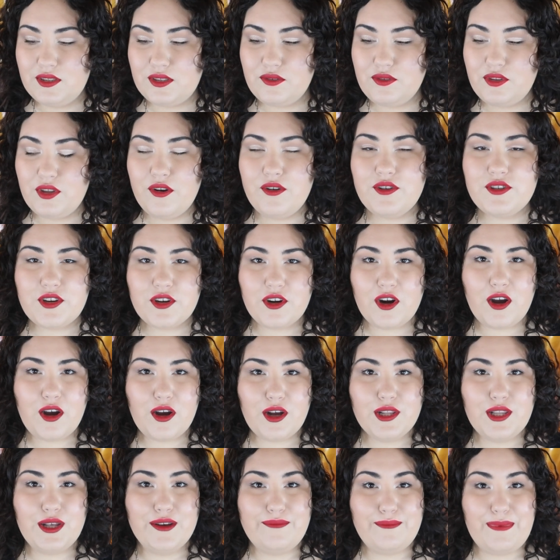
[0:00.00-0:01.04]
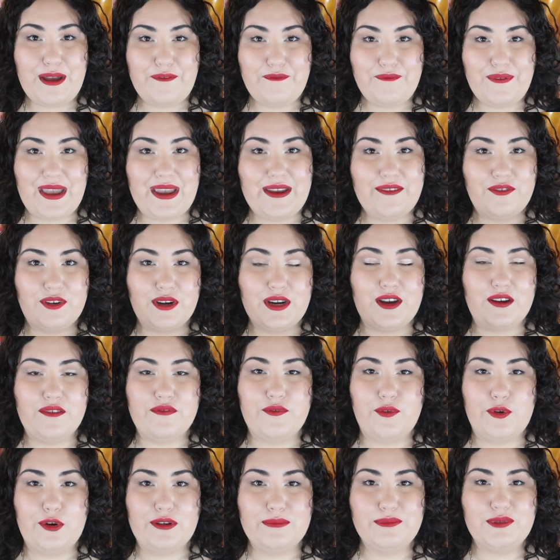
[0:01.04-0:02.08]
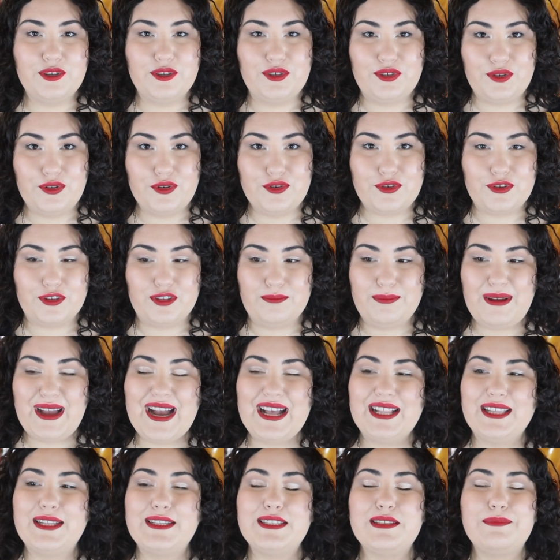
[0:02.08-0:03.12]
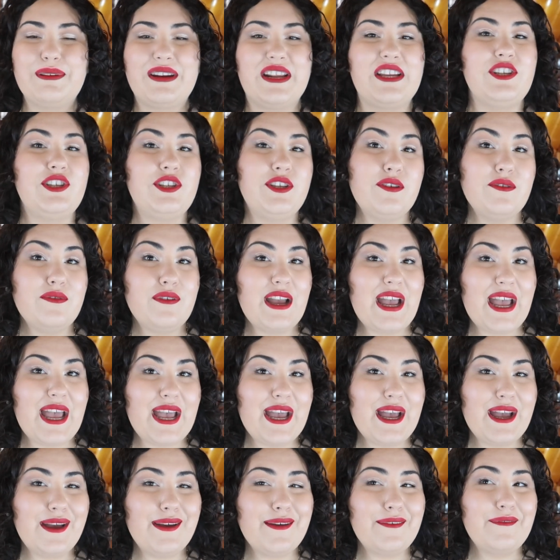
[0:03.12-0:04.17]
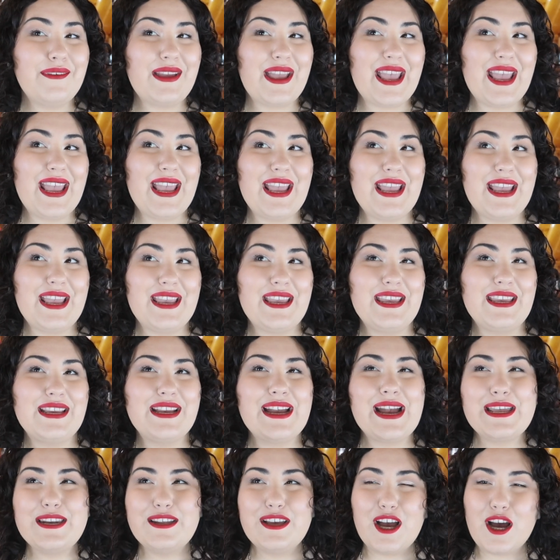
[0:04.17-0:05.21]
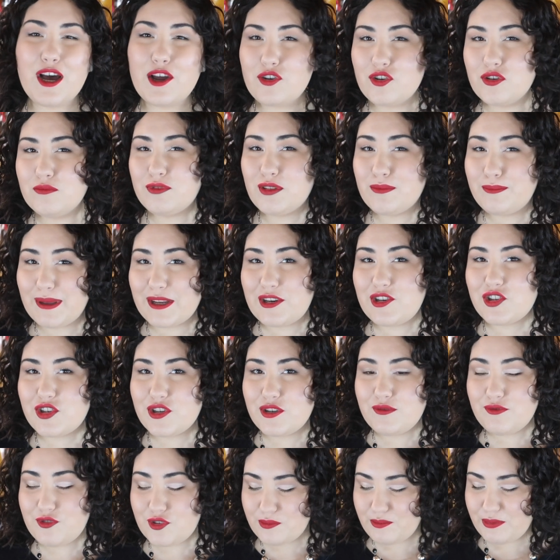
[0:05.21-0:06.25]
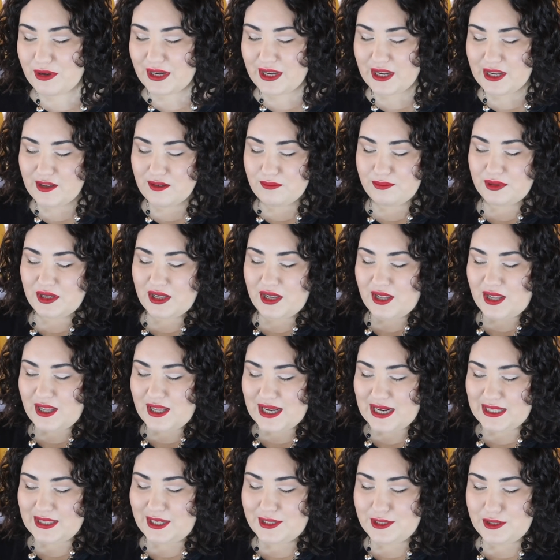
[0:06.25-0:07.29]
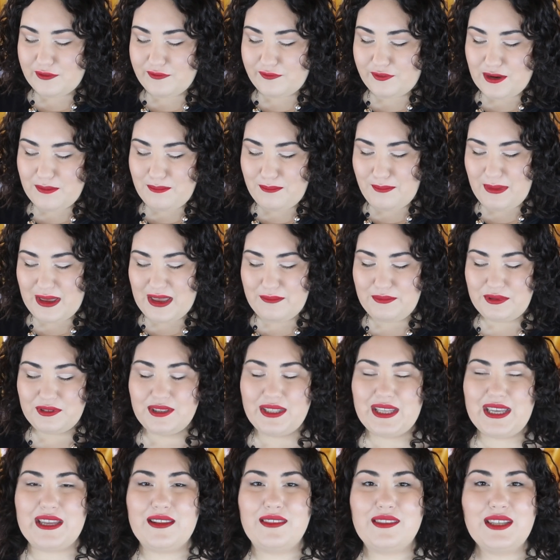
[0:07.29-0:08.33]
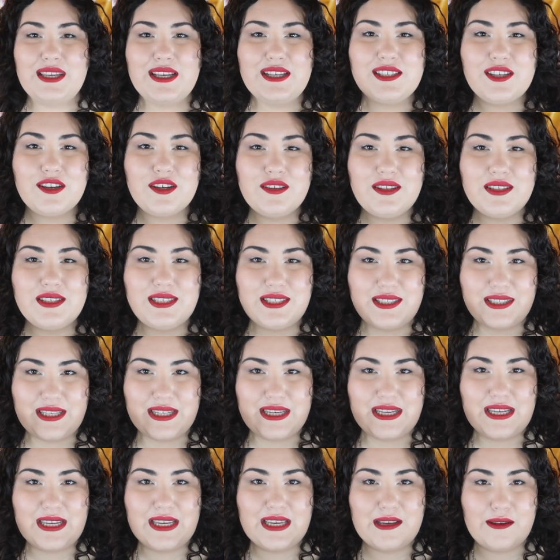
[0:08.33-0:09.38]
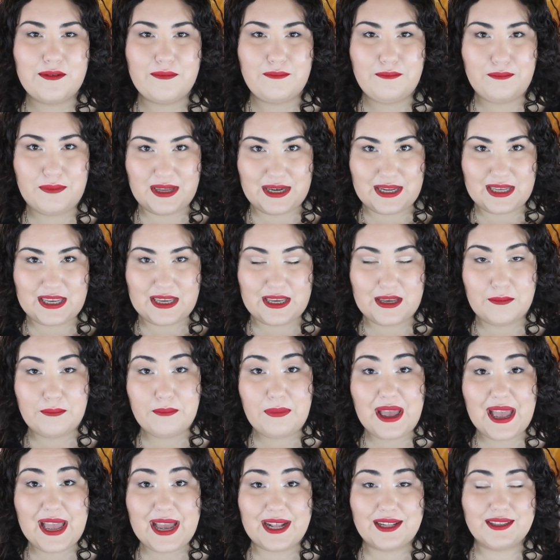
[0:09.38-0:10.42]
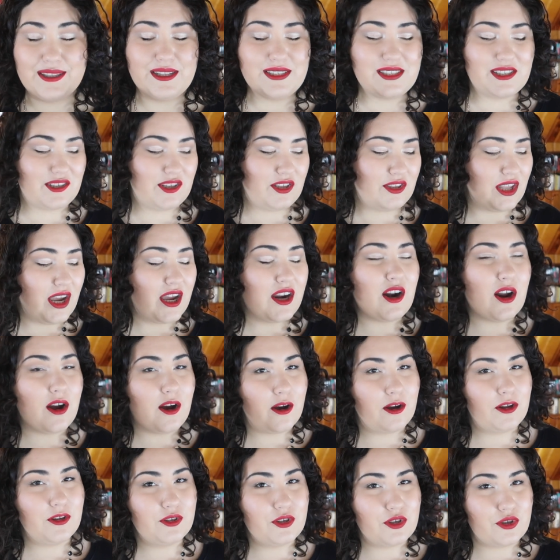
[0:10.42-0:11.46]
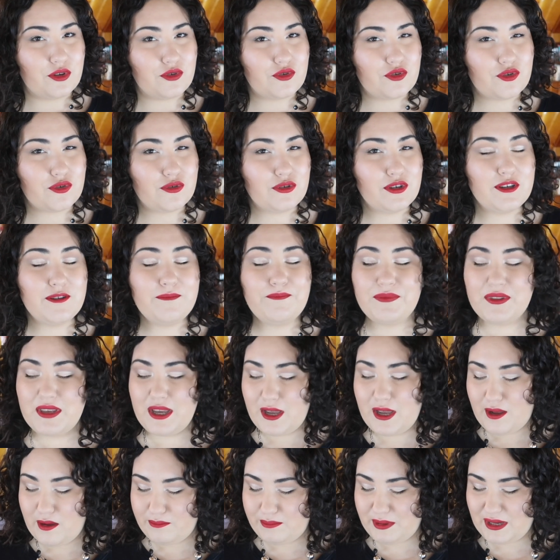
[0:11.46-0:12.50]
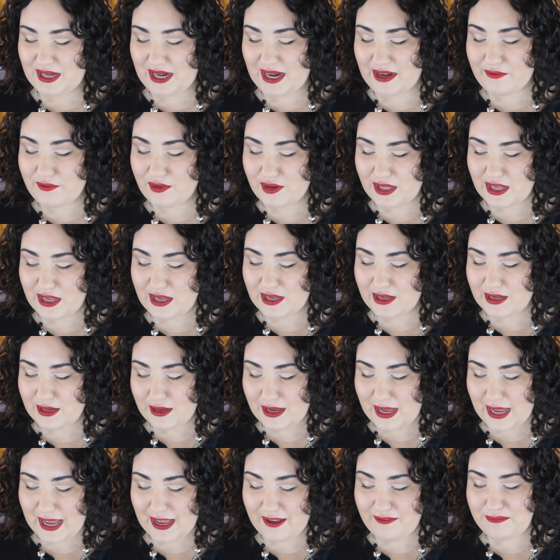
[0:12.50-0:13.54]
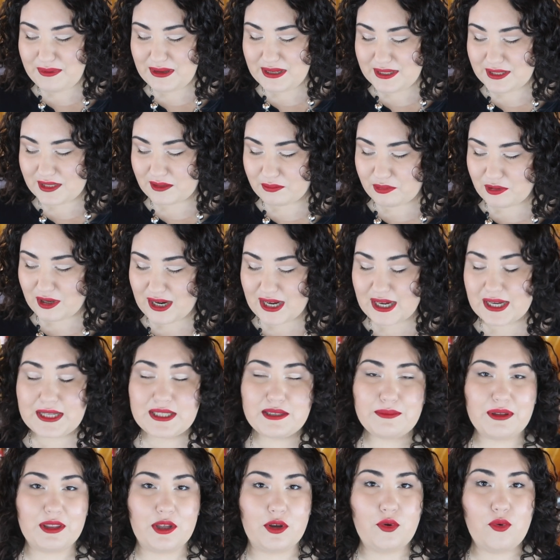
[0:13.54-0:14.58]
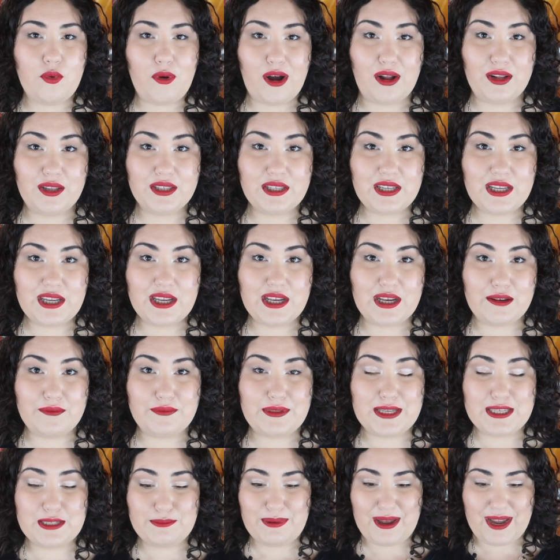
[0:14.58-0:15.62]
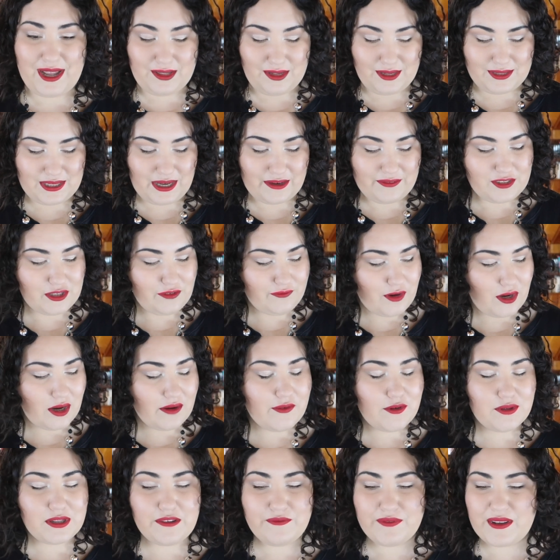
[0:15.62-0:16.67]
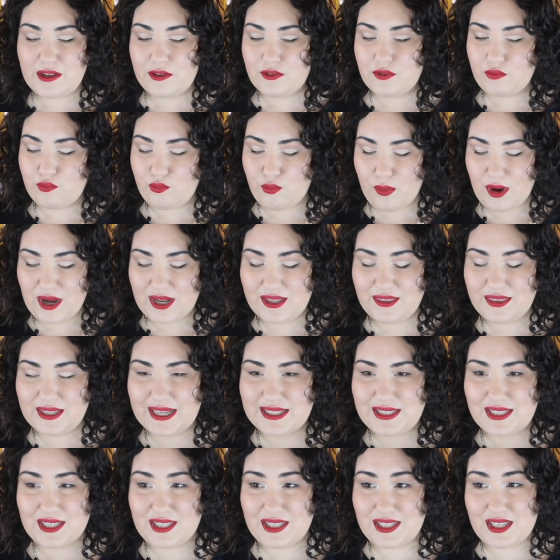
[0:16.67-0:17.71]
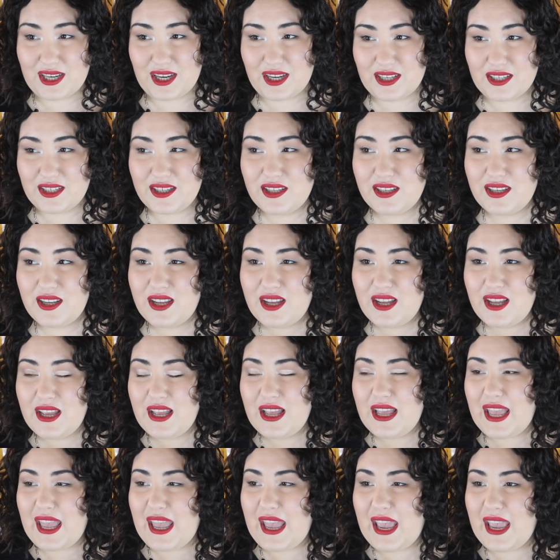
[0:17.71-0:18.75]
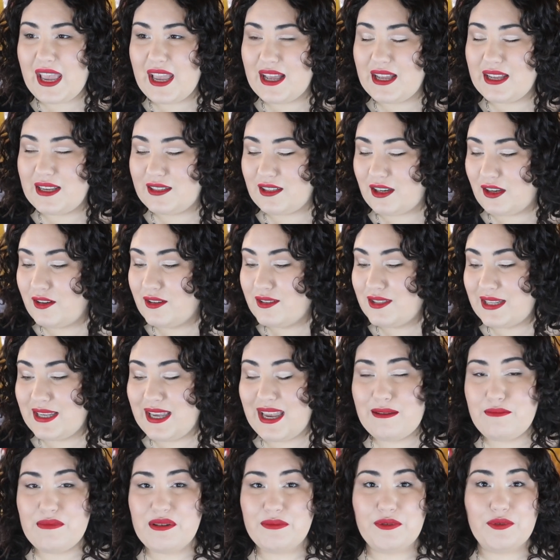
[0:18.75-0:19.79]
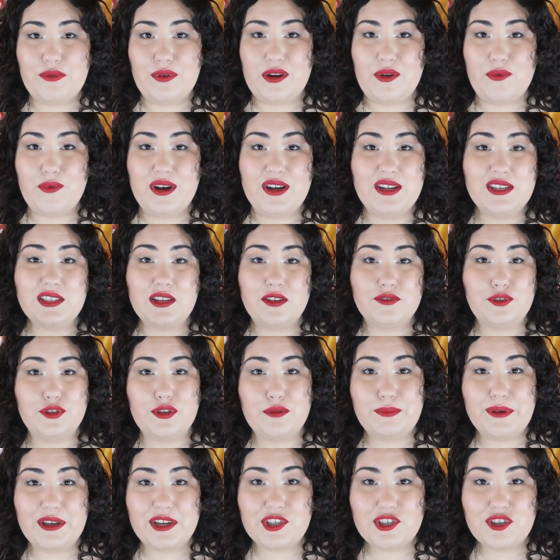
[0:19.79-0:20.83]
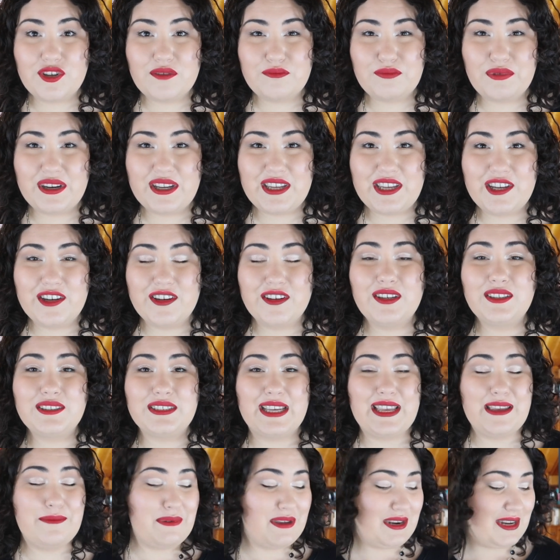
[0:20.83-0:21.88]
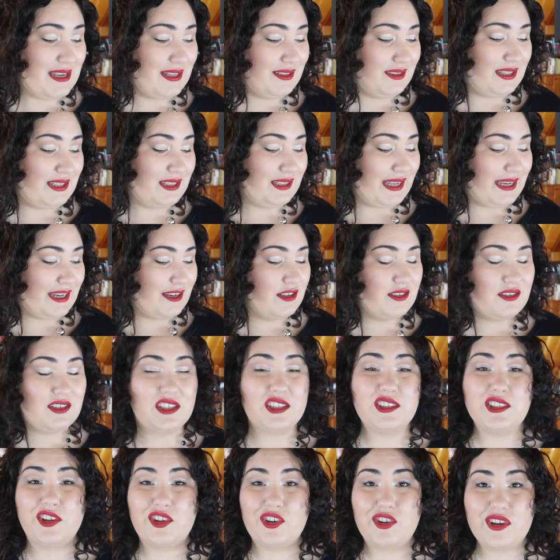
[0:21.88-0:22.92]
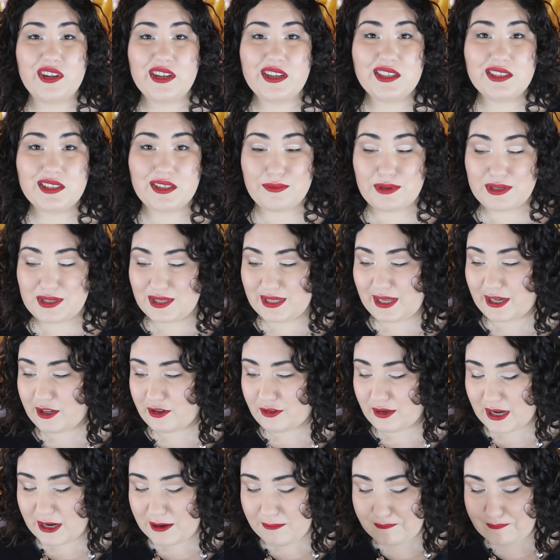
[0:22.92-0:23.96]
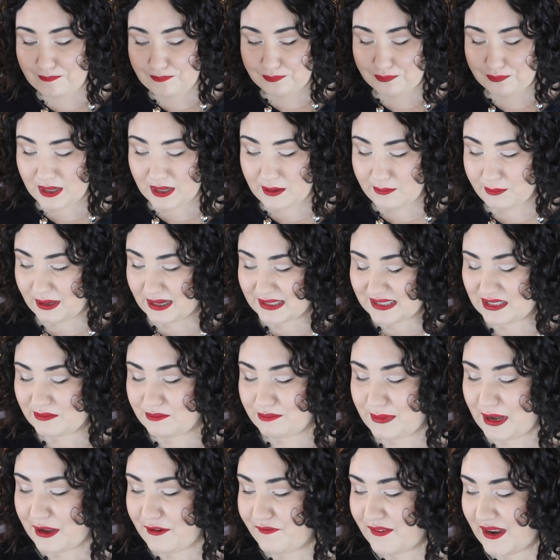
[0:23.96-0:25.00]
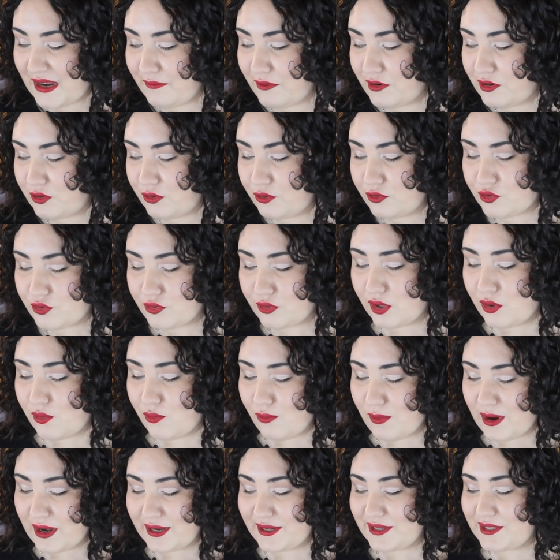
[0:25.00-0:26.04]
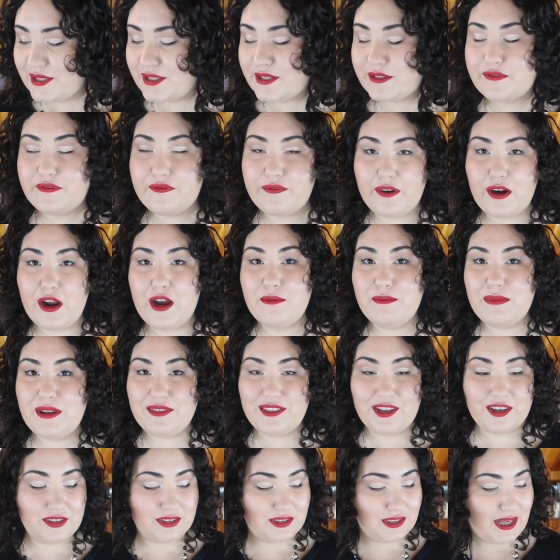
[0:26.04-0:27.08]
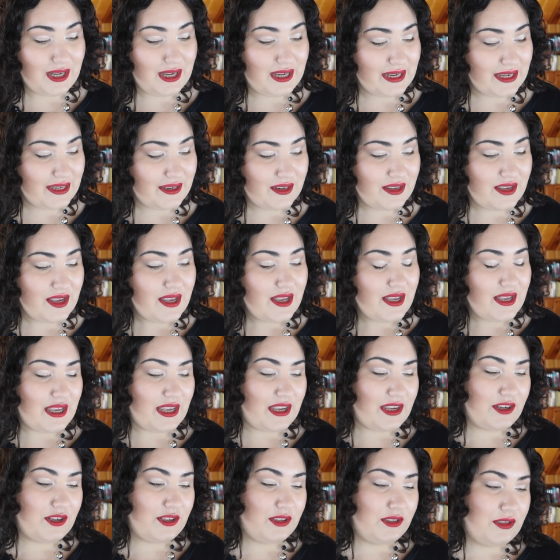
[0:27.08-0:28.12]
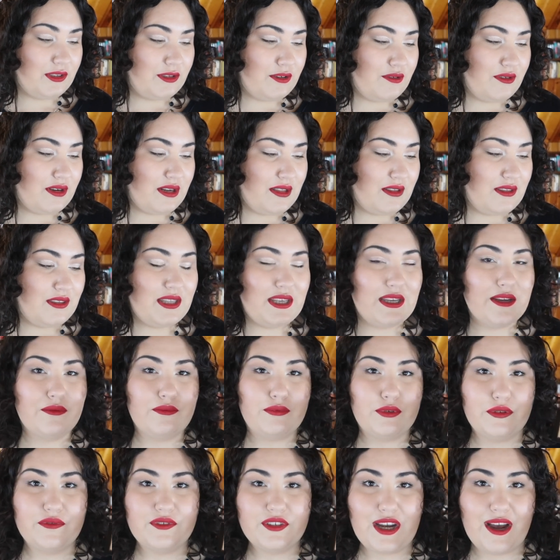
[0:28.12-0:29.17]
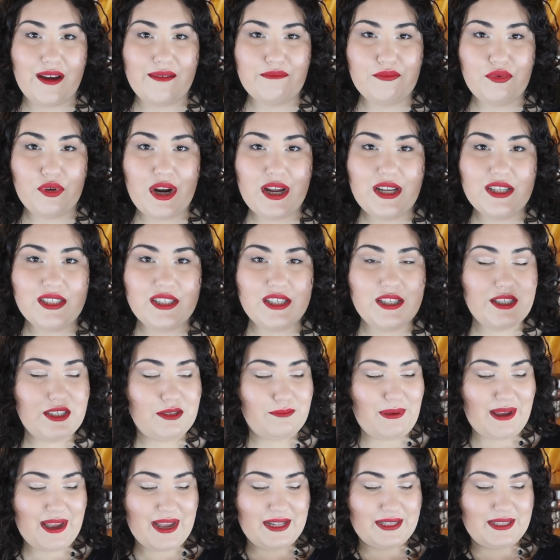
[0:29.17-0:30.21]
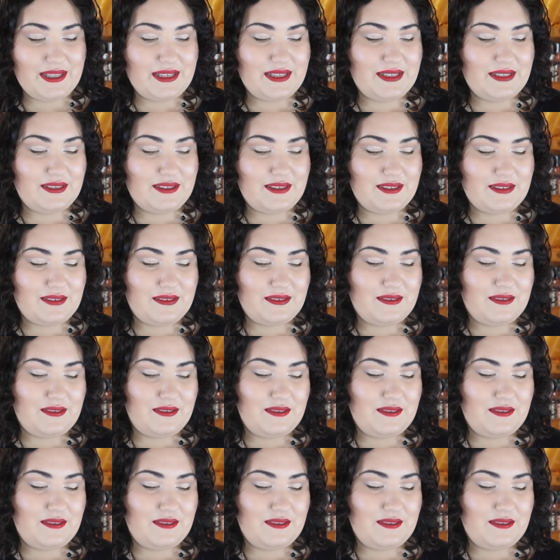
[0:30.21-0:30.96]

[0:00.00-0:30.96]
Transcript: So those are all of my favorite affordable neutral palettes, but I do have a kind of honorable mention to bring up, and these are from Maybelline. These are the City Mini palettes. They're not all neutral, but I really have been surprised by the quality of these palettes. So far, I've only found one that's a dud, and honestly can't remember what it was. I'll throw the picture up right here because I immediately like decluttered it because it wasn't that great. But some of my favorite neutral ones from their line include the Rooftop Bronzes palette.